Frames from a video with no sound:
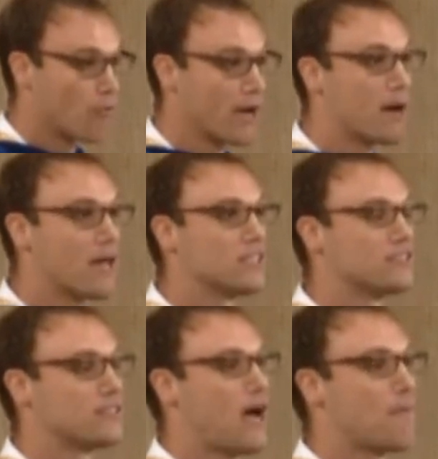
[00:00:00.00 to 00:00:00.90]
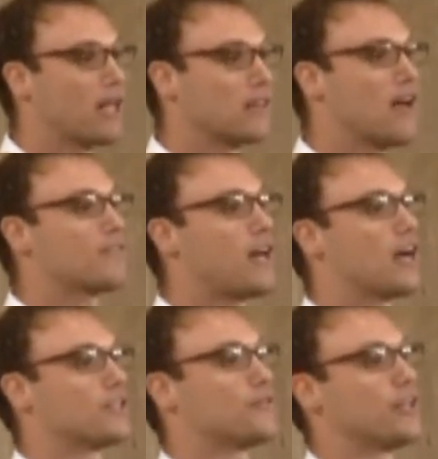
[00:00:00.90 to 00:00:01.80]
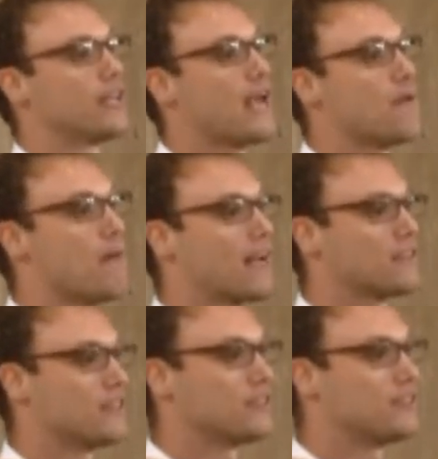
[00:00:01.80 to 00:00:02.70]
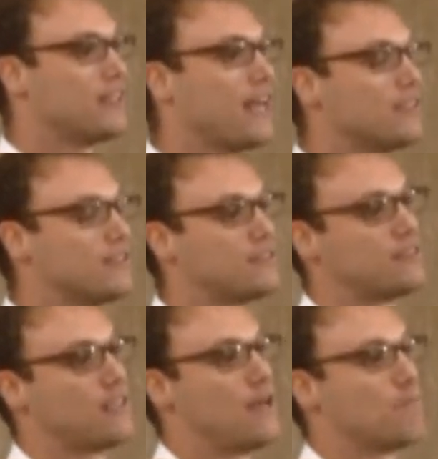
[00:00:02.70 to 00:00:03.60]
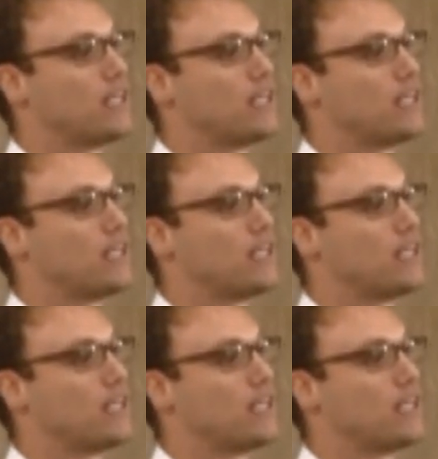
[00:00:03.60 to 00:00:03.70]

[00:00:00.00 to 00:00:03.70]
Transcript: Right about this time, I left Oxford and came back to the States.